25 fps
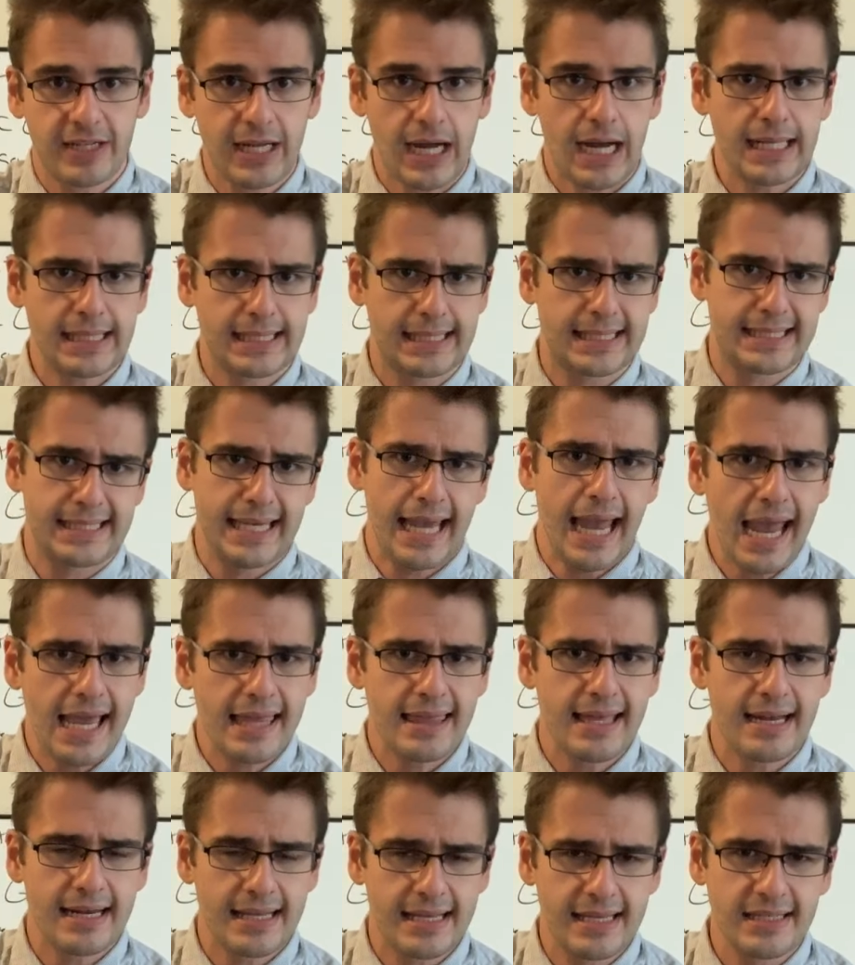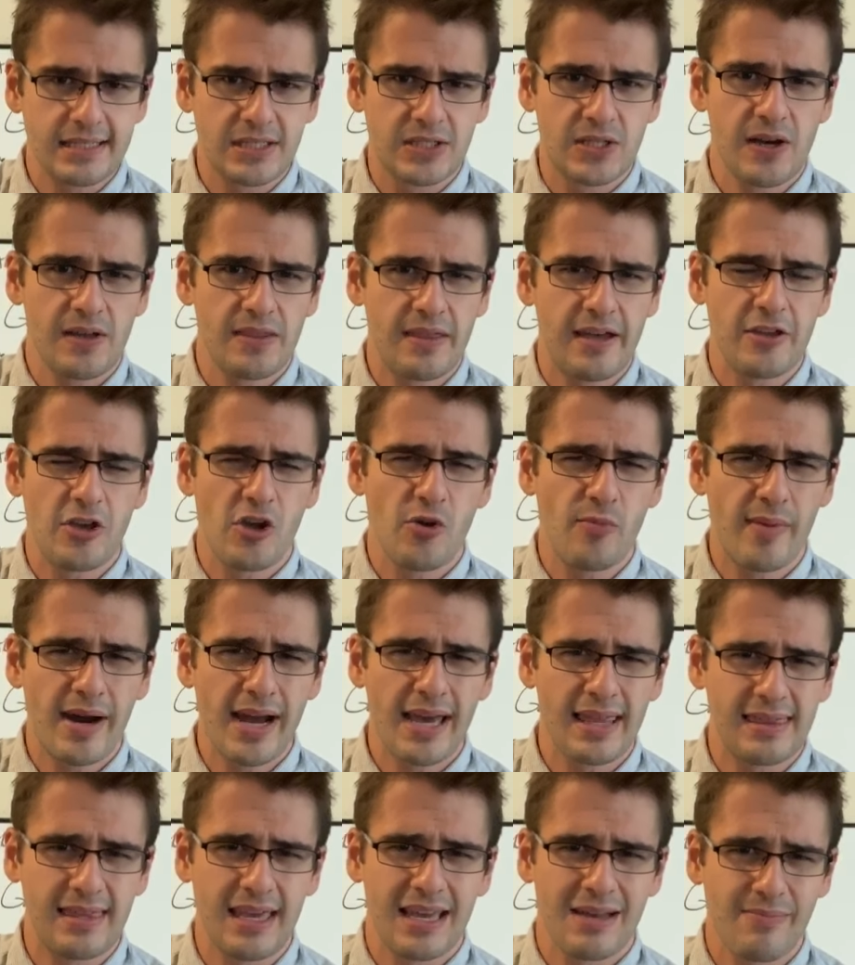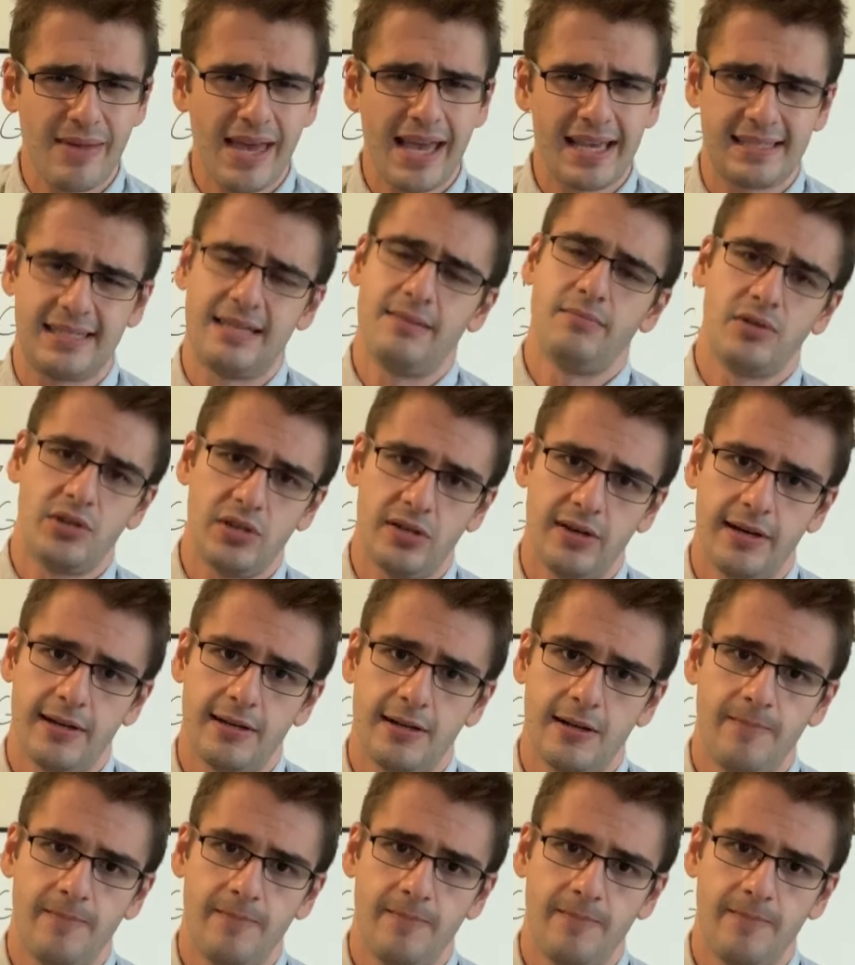God saying that he's good that you might think makes him good.